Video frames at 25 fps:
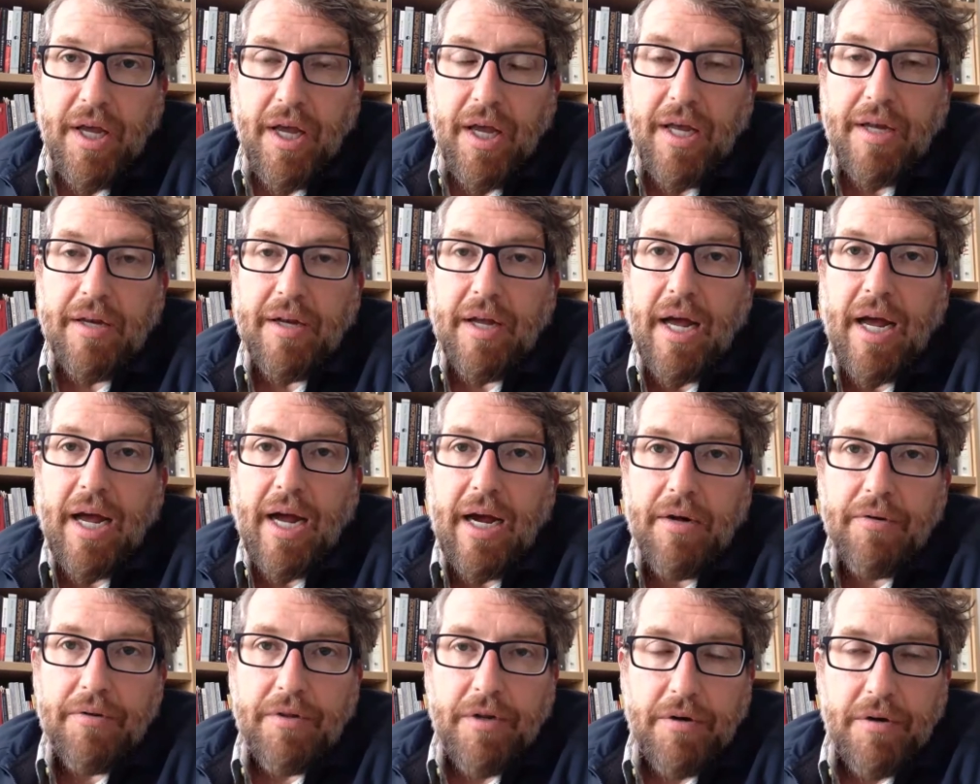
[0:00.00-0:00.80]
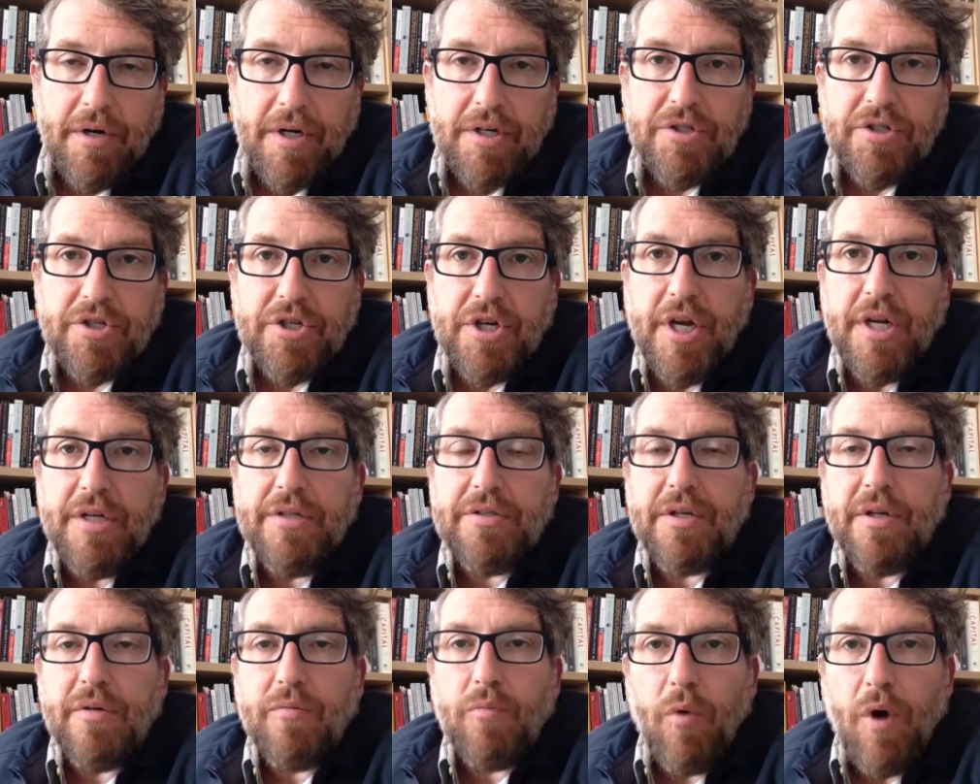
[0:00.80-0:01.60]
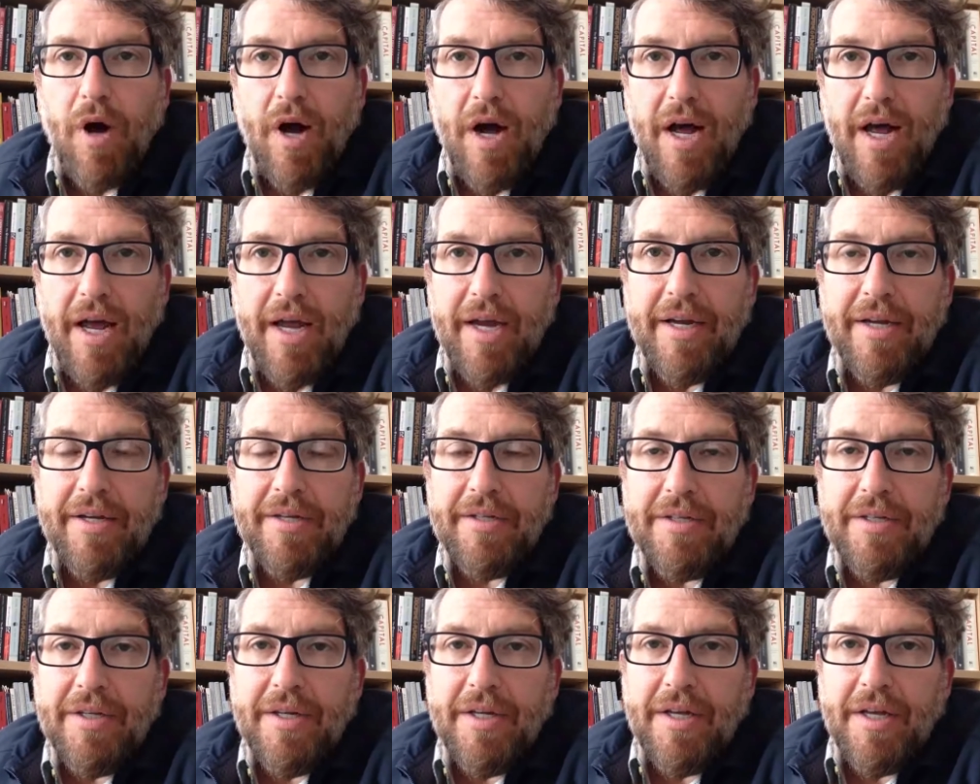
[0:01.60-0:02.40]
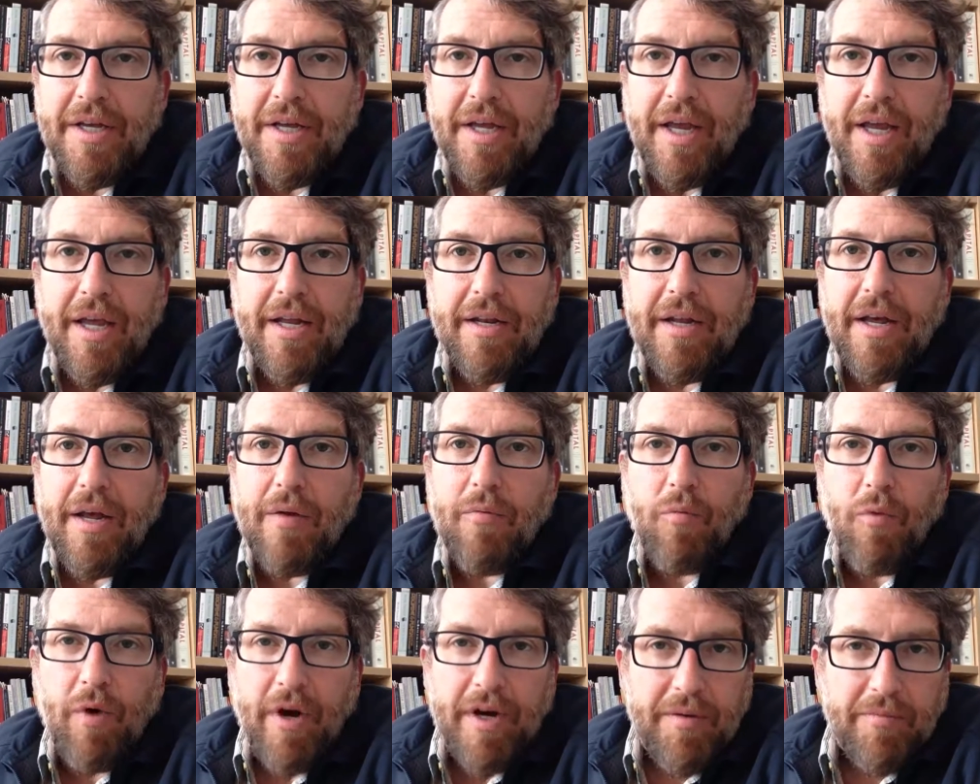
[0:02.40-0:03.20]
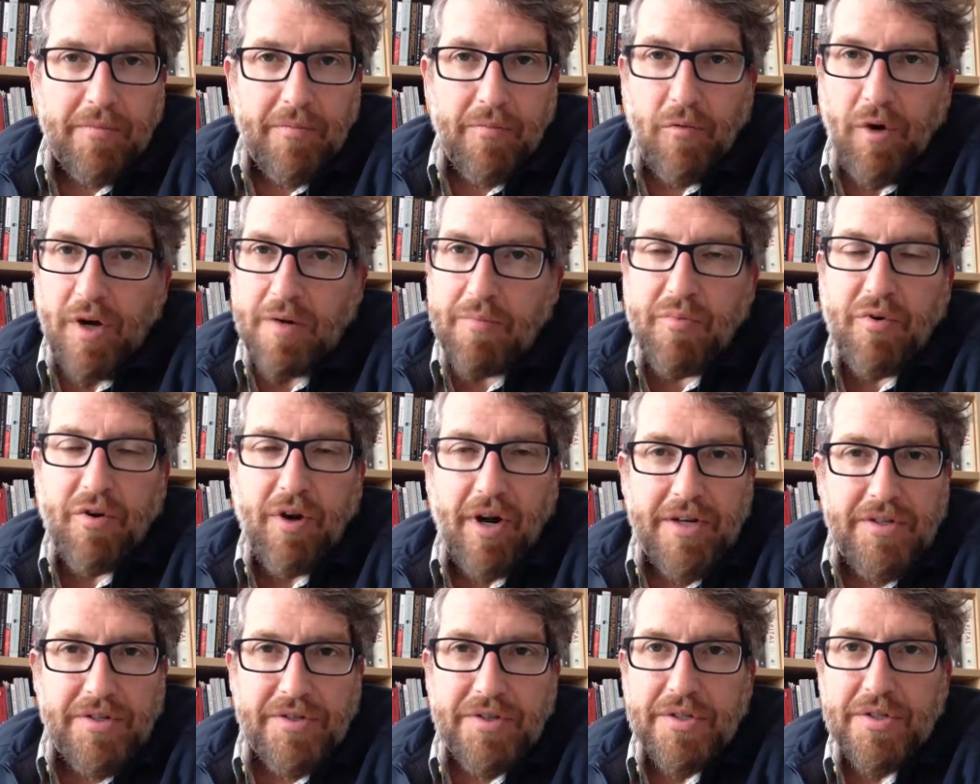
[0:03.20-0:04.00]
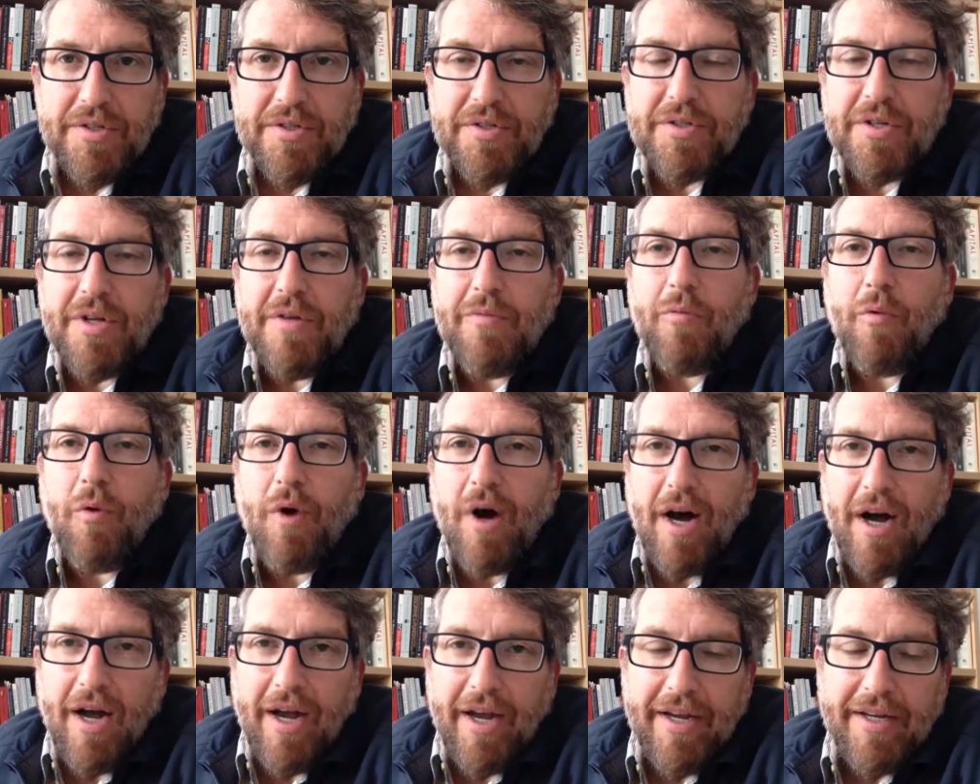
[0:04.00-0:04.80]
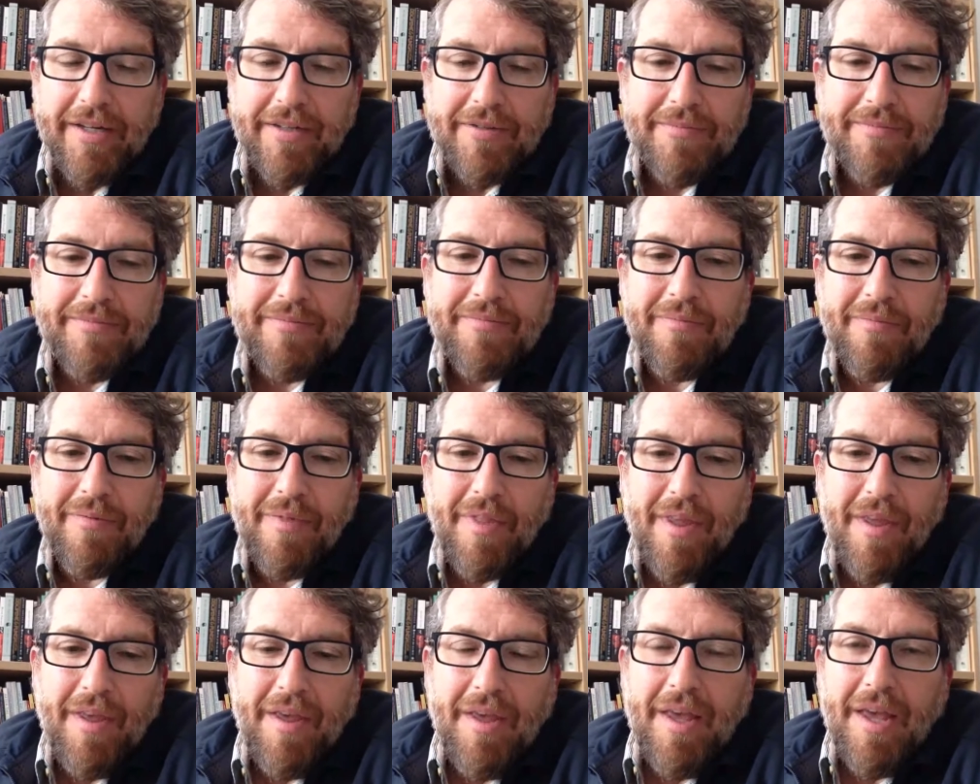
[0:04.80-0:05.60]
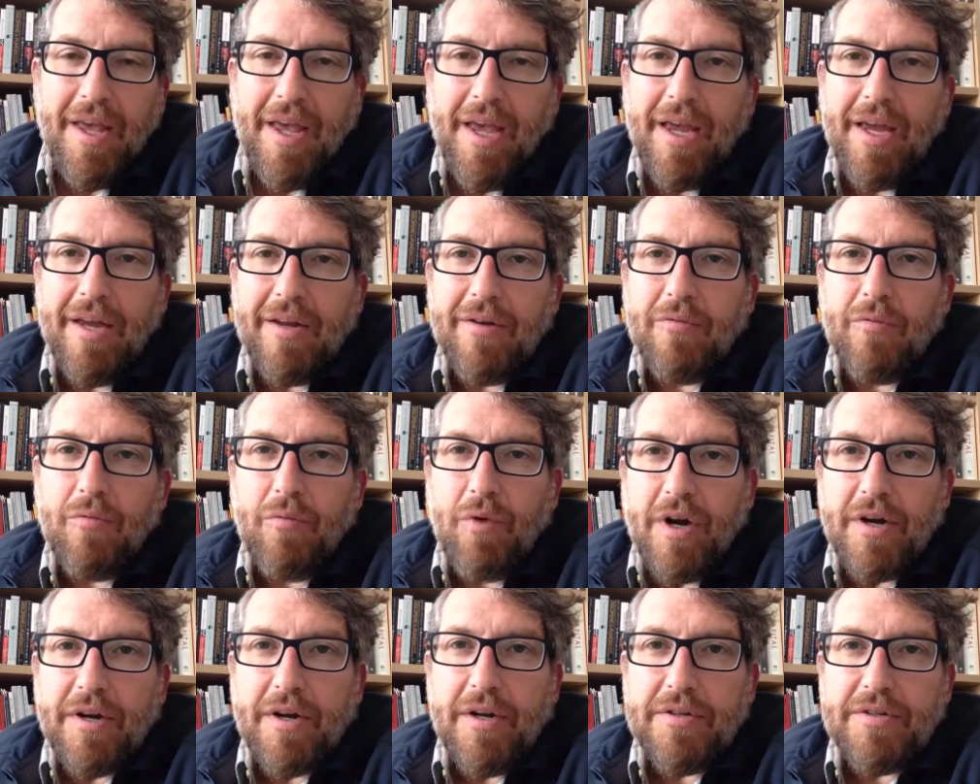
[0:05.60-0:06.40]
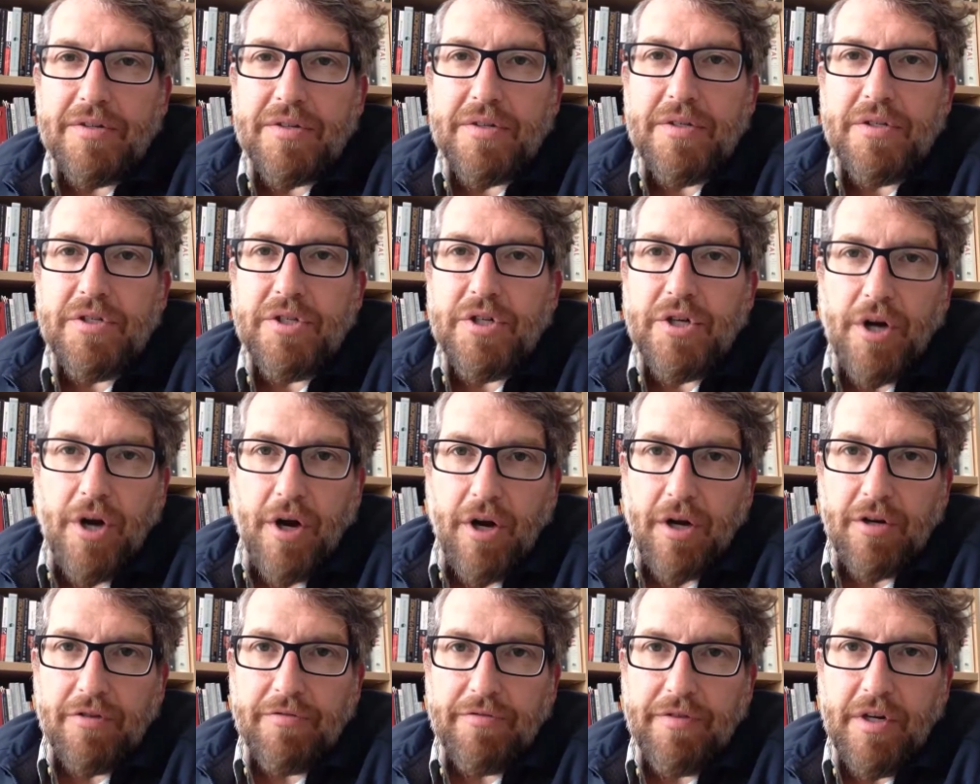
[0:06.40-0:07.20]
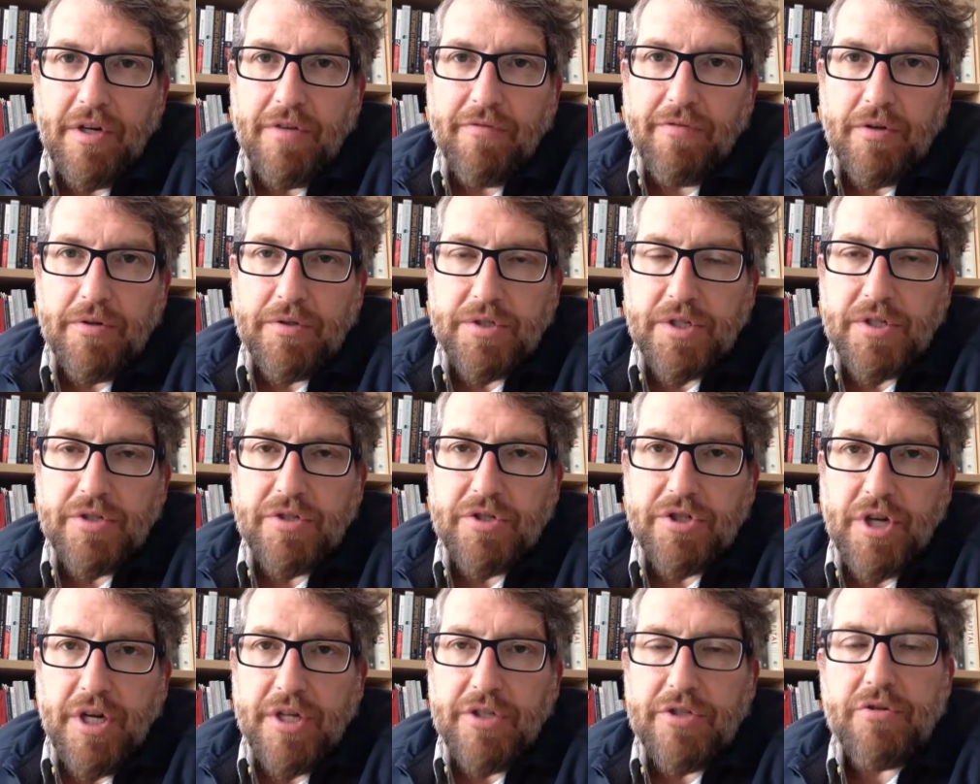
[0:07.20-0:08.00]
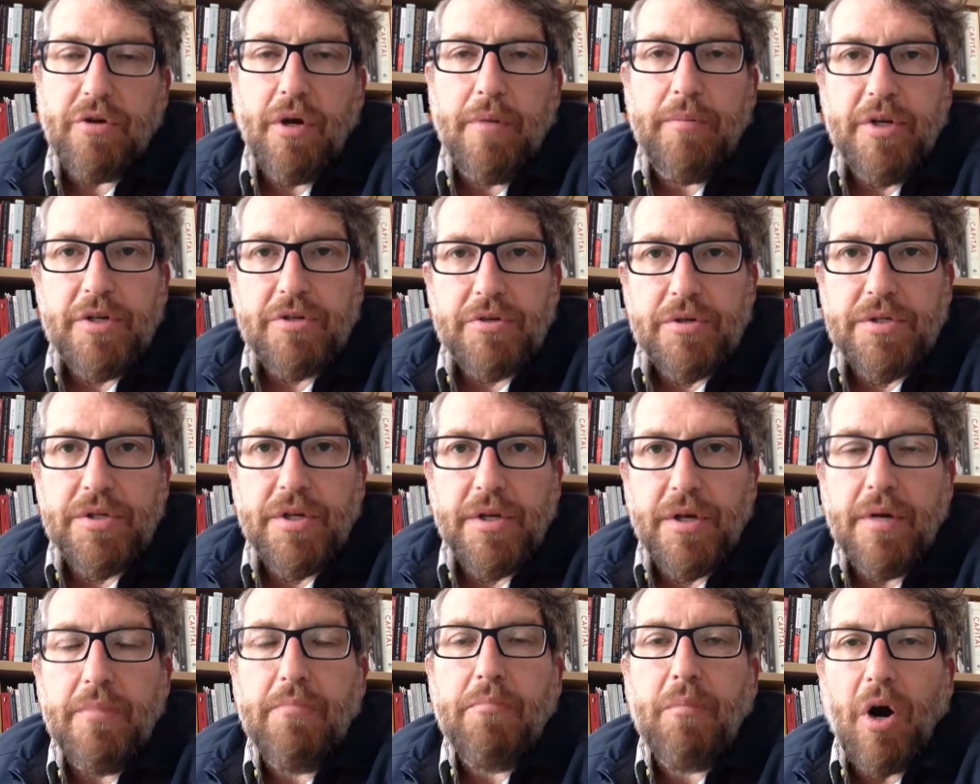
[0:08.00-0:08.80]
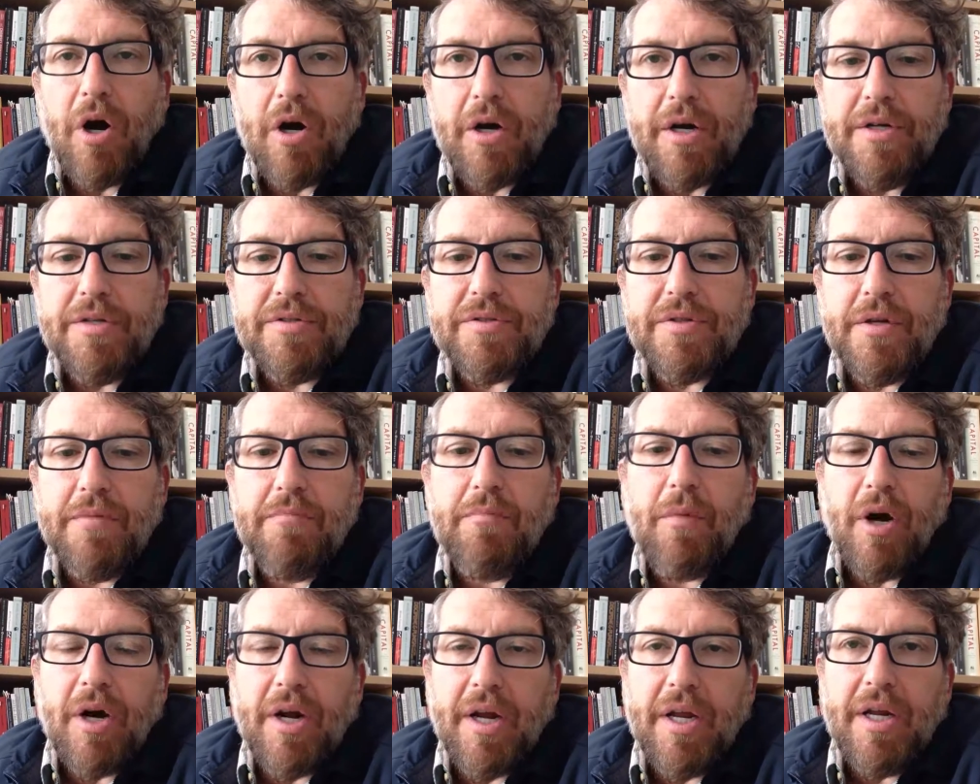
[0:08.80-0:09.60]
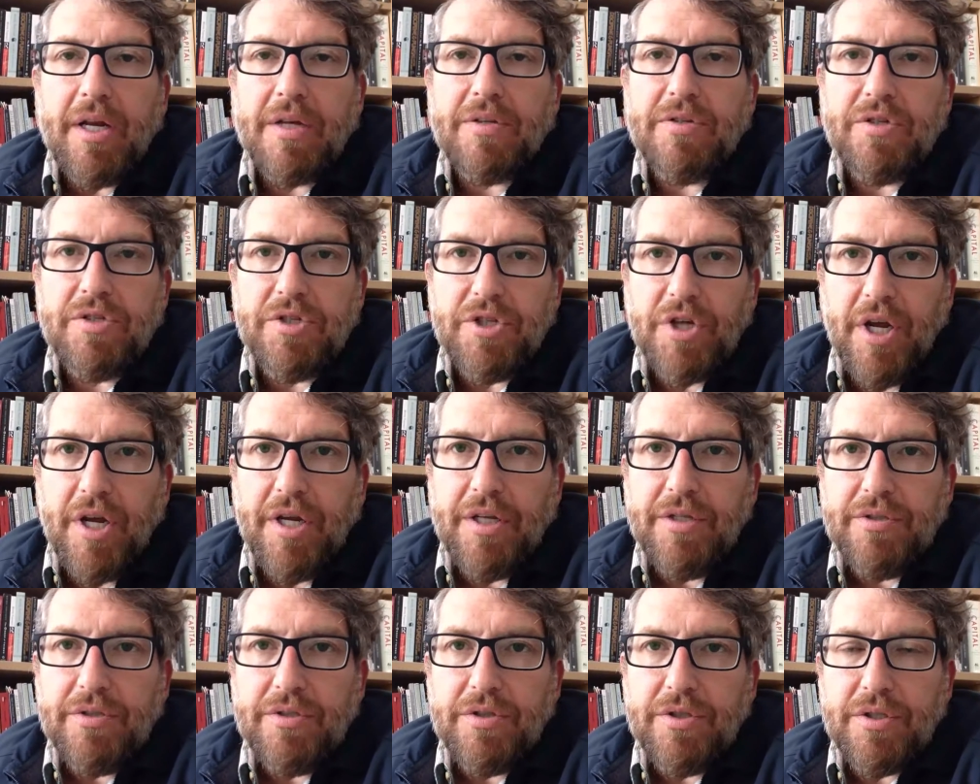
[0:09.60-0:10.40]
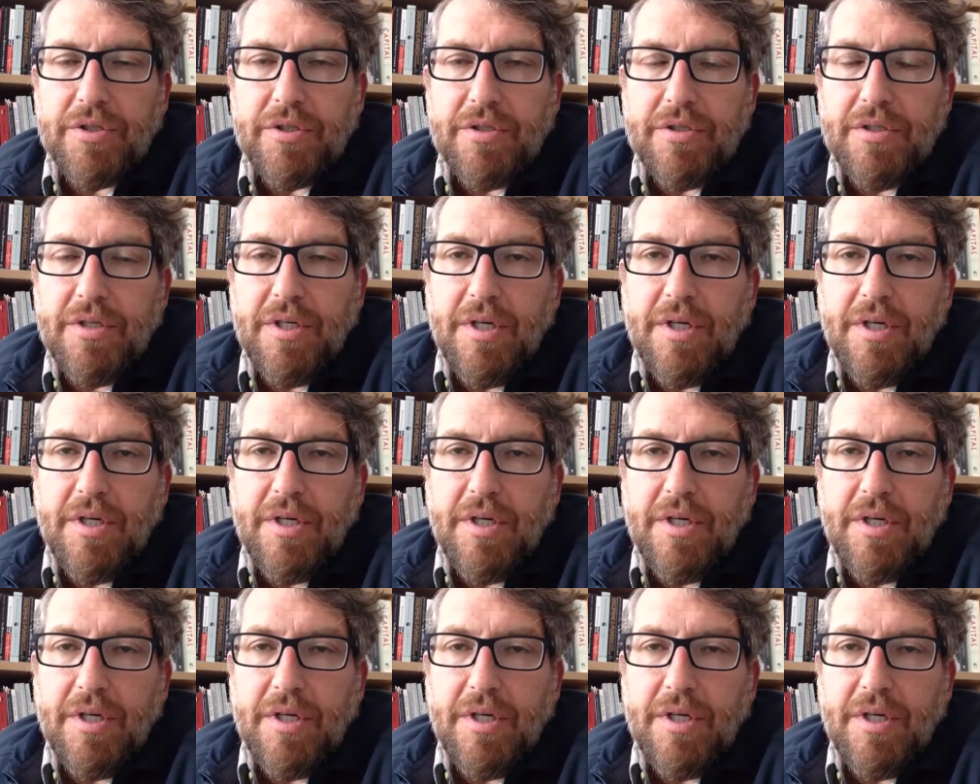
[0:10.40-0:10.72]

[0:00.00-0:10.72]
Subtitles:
and how they're exchanged and why, and at what prices and why, and what is the geography of those exchanges. So I'm interested in markets and market exchange.